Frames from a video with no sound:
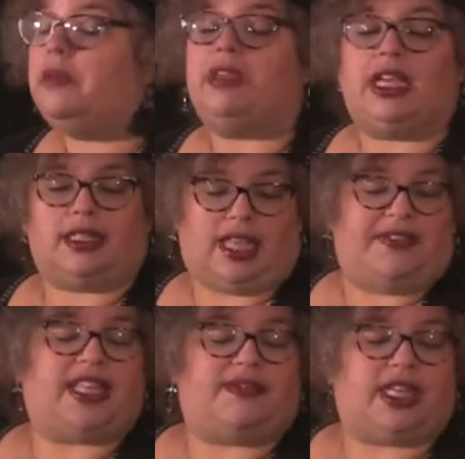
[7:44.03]
because the
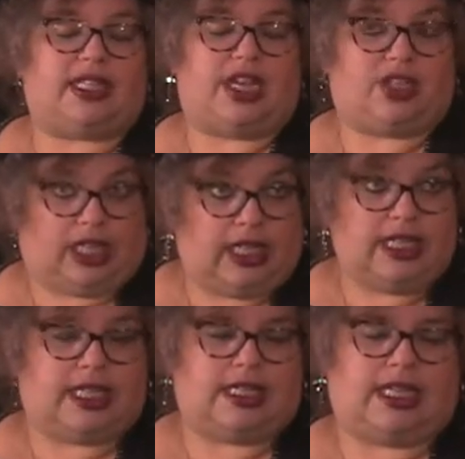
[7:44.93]
life saving station
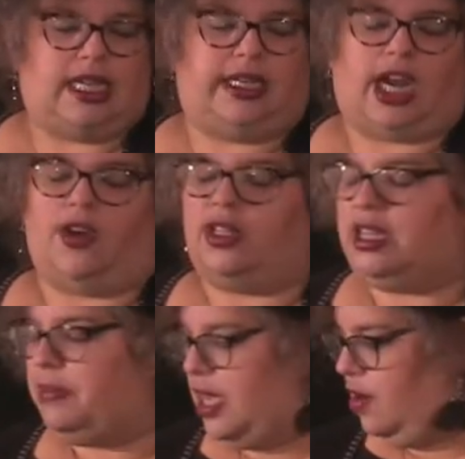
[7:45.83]
is indeed
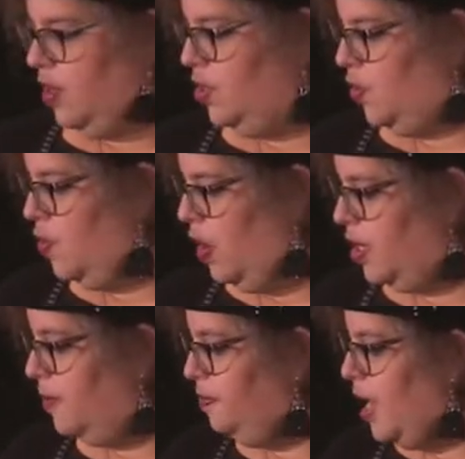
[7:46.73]
currently being
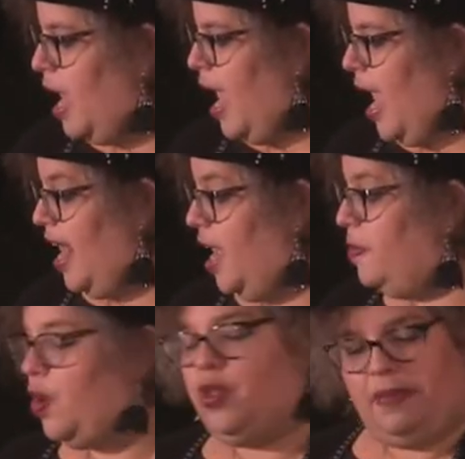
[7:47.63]
restored. And um,
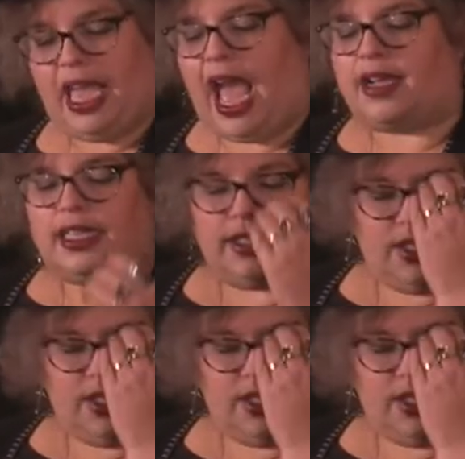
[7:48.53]
there will be access